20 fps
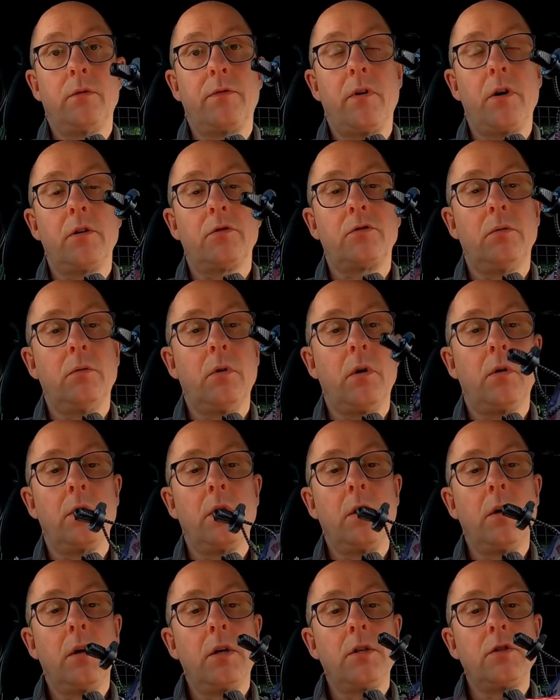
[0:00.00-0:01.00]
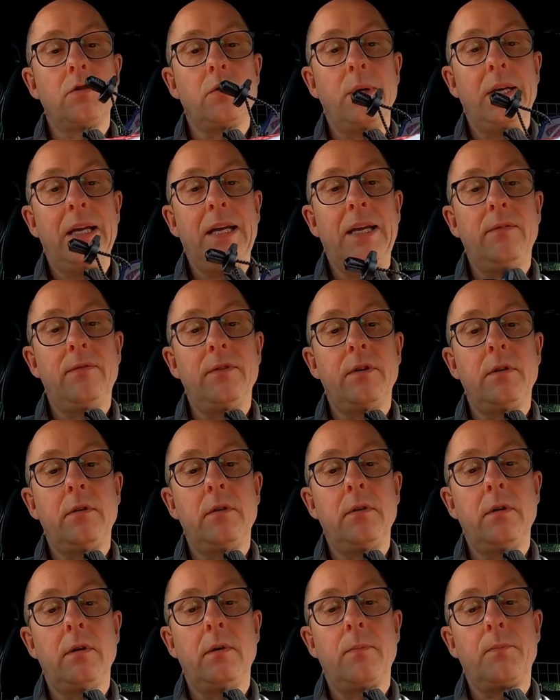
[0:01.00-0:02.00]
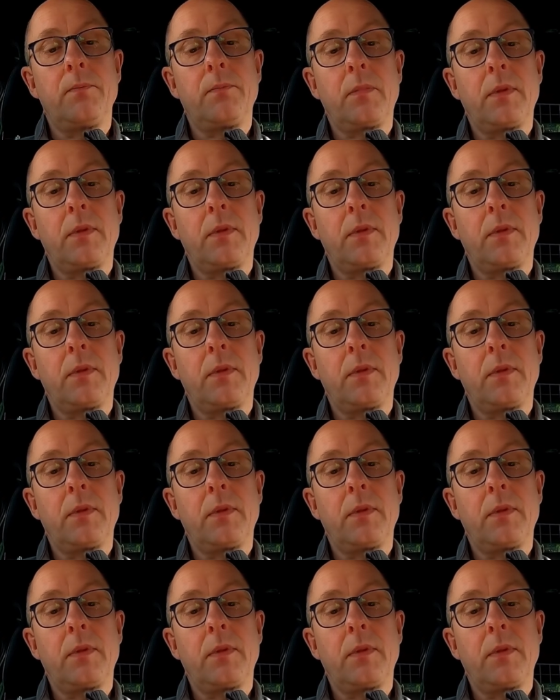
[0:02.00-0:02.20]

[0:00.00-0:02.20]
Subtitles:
far too long. So even